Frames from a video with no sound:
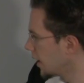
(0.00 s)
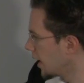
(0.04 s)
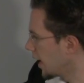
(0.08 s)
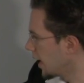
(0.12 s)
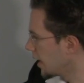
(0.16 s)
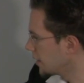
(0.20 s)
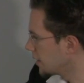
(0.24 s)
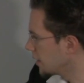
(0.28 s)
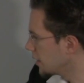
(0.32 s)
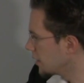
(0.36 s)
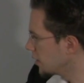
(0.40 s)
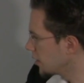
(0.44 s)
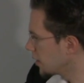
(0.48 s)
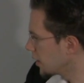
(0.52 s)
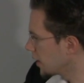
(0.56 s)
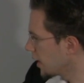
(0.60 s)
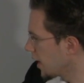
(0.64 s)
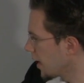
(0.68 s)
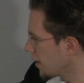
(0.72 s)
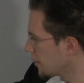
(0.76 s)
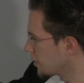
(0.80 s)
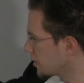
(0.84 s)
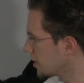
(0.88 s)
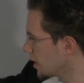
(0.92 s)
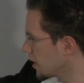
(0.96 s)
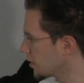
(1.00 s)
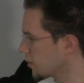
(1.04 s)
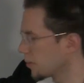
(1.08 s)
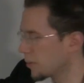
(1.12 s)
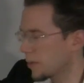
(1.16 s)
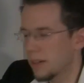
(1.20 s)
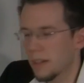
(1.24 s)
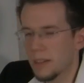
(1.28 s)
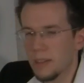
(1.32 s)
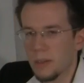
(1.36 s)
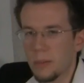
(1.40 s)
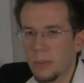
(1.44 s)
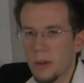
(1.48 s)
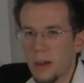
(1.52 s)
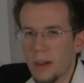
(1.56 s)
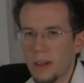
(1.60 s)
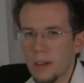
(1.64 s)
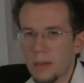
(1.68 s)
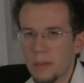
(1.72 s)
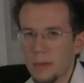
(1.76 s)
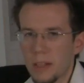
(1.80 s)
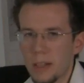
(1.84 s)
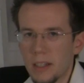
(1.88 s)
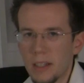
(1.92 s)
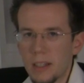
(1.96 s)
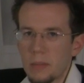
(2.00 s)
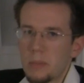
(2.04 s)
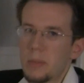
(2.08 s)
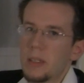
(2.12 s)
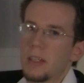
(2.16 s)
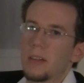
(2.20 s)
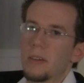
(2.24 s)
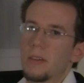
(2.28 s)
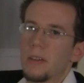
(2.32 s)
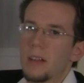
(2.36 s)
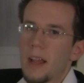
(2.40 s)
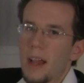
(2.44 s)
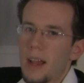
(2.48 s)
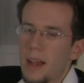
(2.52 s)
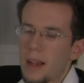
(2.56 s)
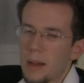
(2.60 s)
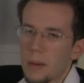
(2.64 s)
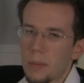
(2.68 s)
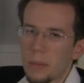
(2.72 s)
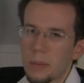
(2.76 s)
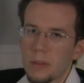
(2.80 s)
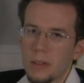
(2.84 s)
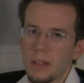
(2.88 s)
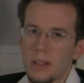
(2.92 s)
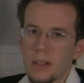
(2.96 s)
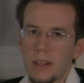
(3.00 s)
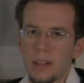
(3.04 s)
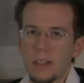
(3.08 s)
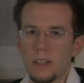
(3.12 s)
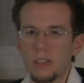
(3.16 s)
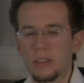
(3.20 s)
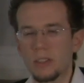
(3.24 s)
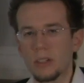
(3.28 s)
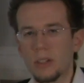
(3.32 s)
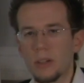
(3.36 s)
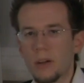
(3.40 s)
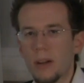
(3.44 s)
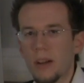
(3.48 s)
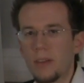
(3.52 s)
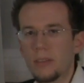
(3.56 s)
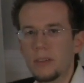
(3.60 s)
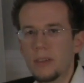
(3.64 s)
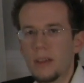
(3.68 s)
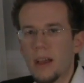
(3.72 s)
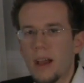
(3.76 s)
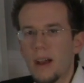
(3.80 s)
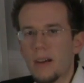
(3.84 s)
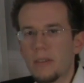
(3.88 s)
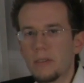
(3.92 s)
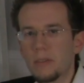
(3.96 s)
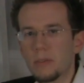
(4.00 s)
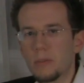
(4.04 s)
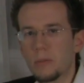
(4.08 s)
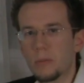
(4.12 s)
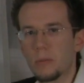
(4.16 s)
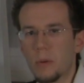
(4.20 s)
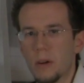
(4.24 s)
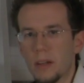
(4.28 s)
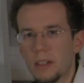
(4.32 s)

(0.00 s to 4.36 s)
and then you could have another one in the bottom and it can be going up. So if you have